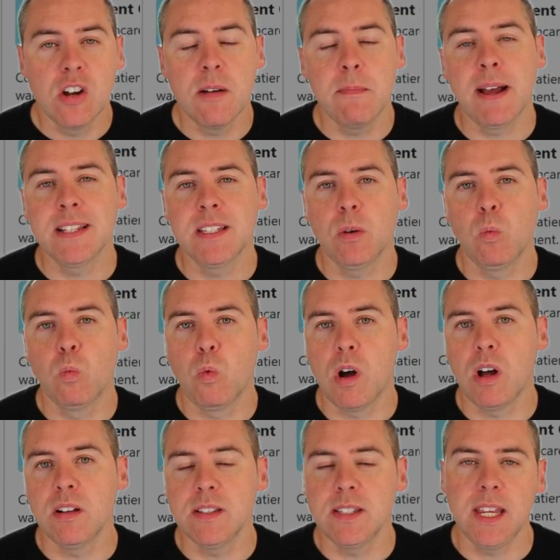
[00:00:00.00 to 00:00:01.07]
No matter
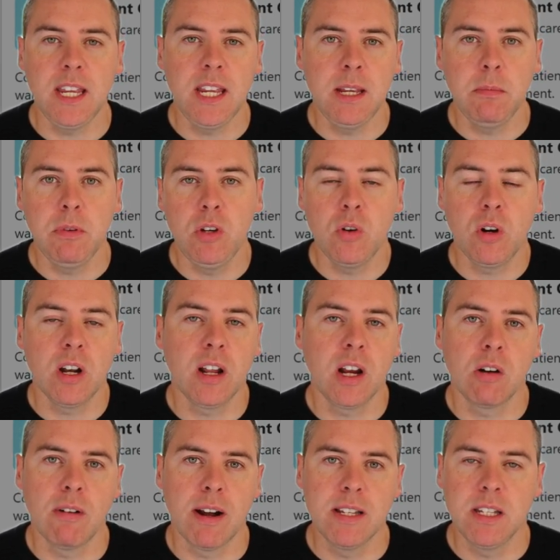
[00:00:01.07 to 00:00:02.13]
what team you're going
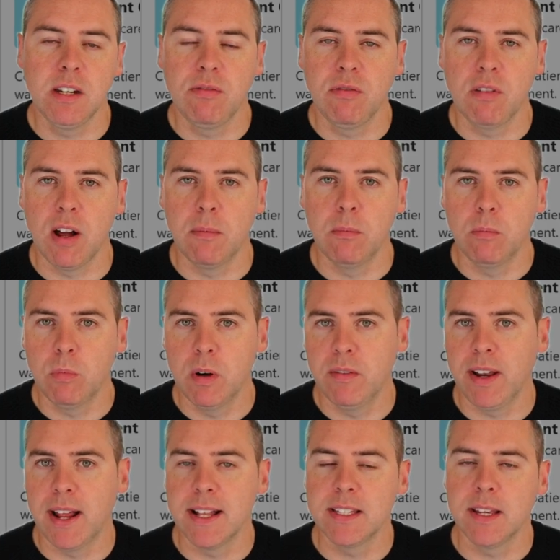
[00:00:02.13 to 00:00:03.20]
to create it from,
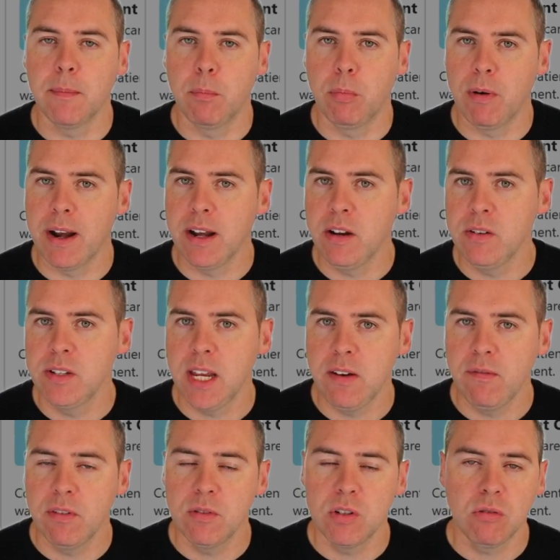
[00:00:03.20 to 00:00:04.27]
whether that's a brand new
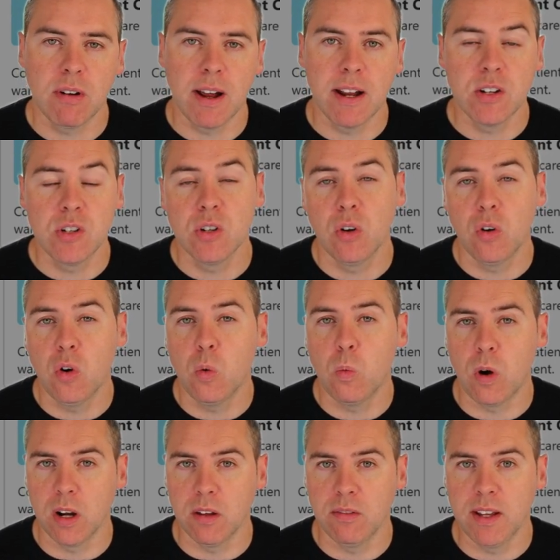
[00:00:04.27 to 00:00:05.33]
team from scratch
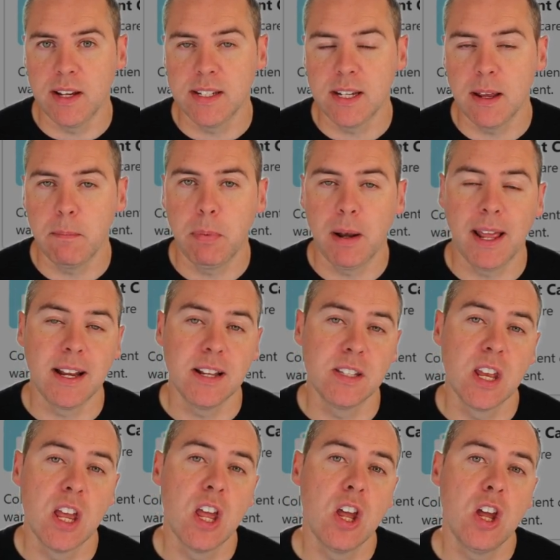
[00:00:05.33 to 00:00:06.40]
or one of these
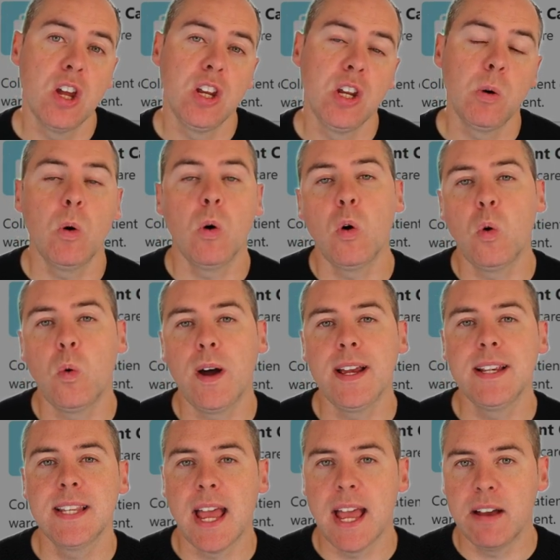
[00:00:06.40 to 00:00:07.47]
templates, you'll
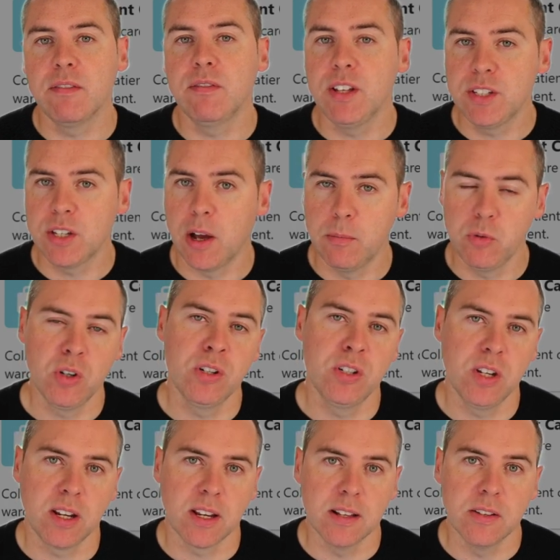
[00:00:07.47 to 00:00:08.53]
always have this
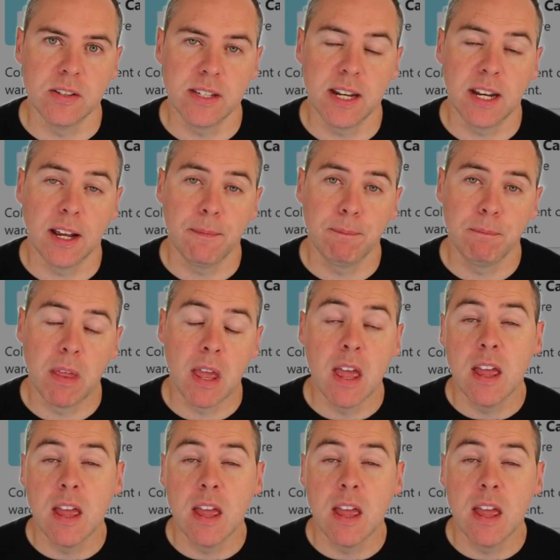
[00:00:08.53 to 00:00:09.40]
option to consider.